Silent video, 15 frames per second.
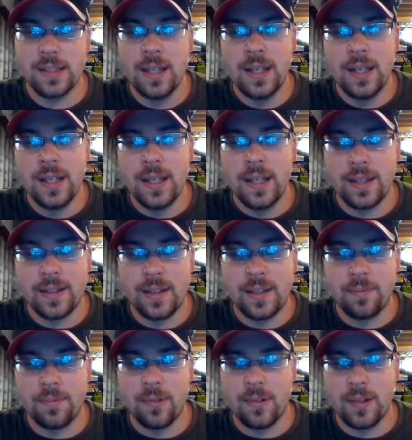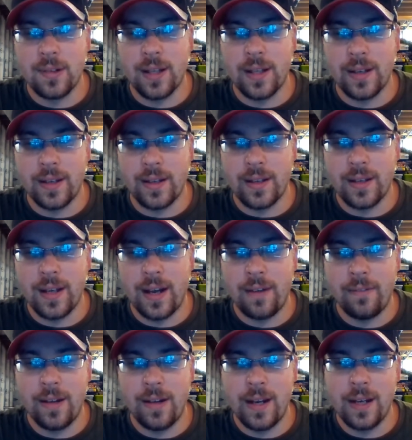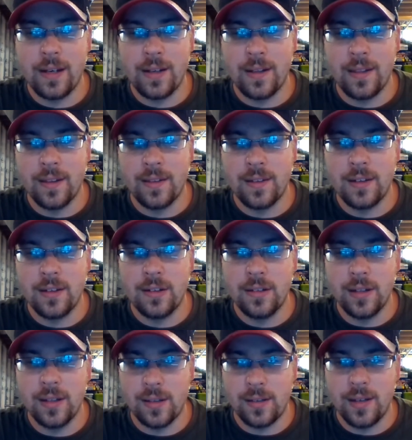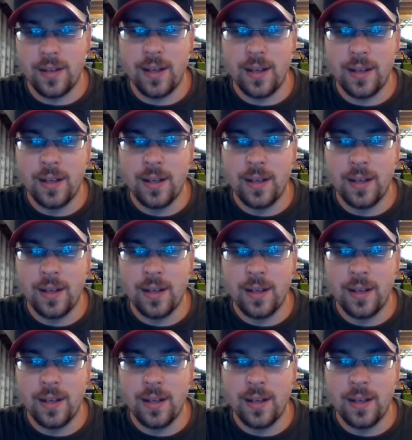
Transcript: except for like I ran into this issue the other day.